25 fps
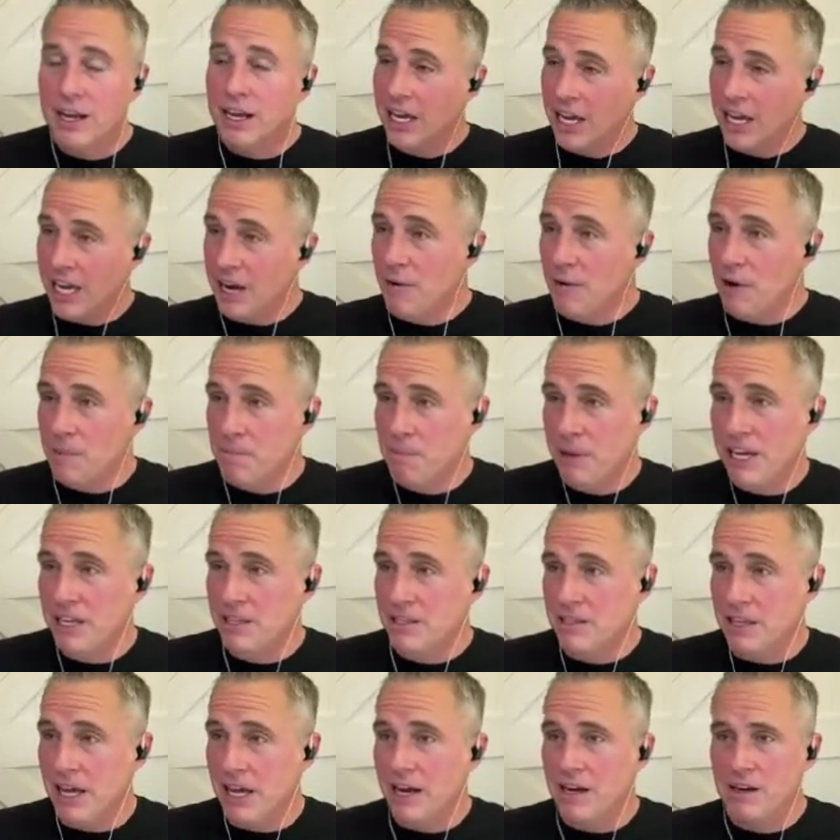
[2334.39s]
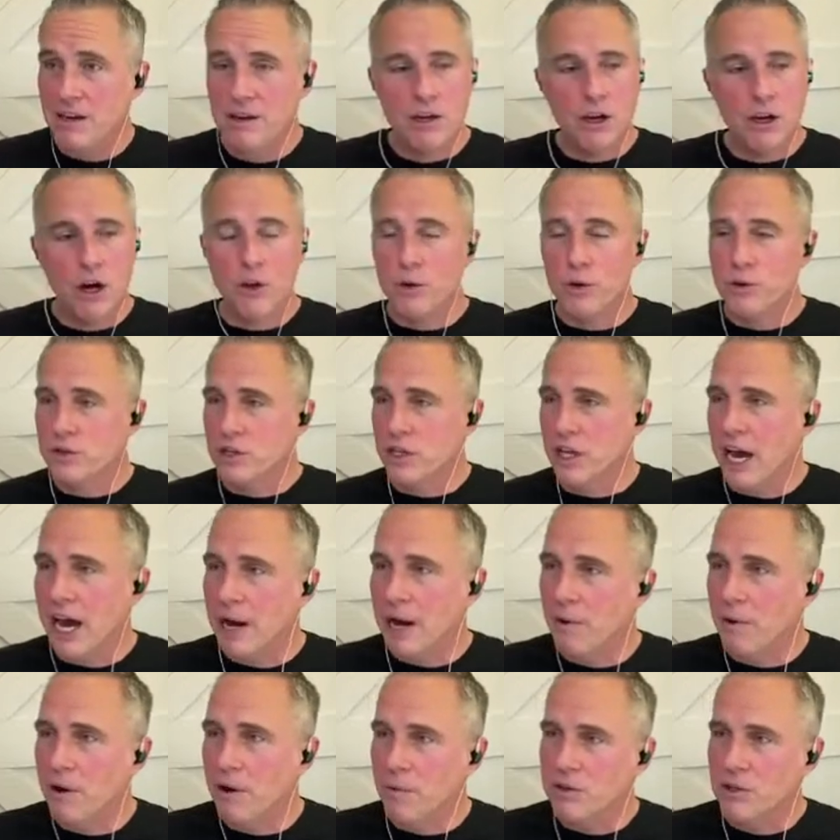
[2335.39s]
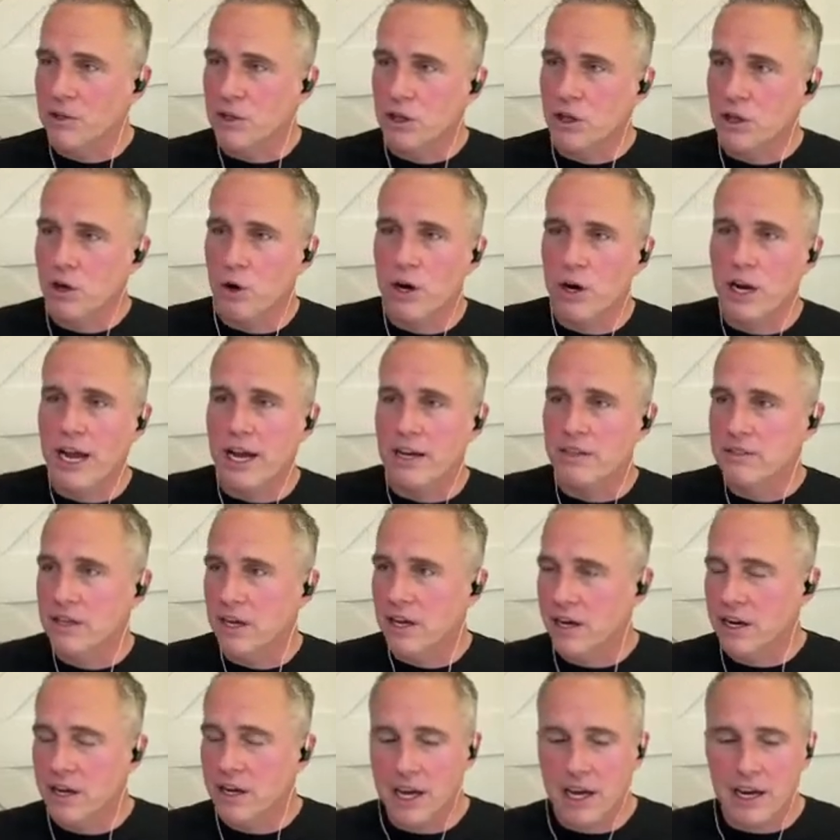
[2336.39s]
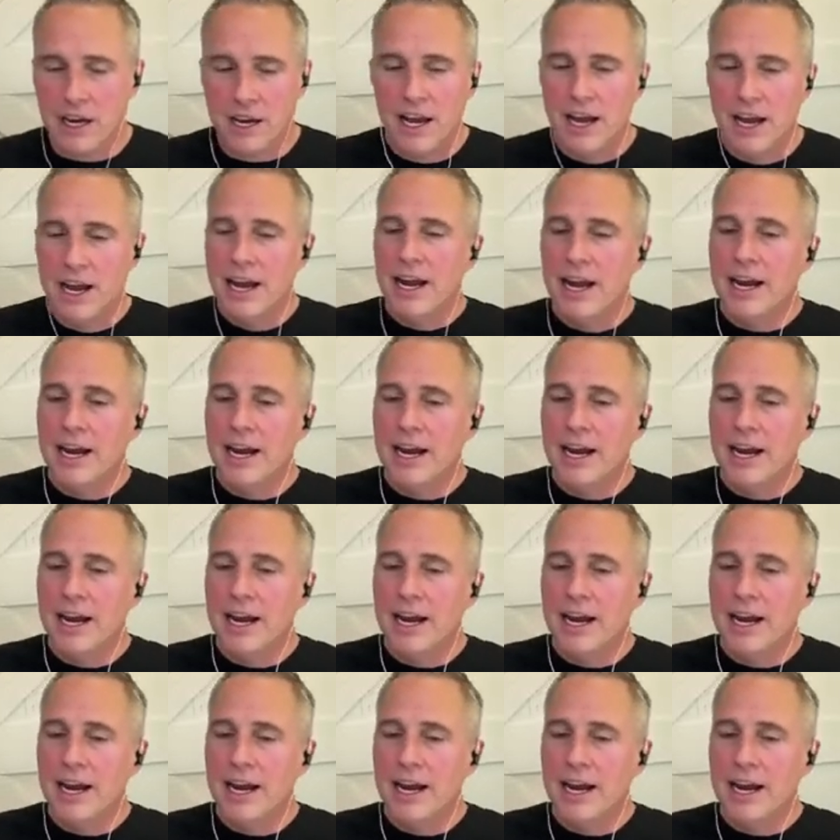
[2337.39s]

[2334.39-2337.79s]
He repeats that. Oh, there was a guy when he went to the courthouse had a gun.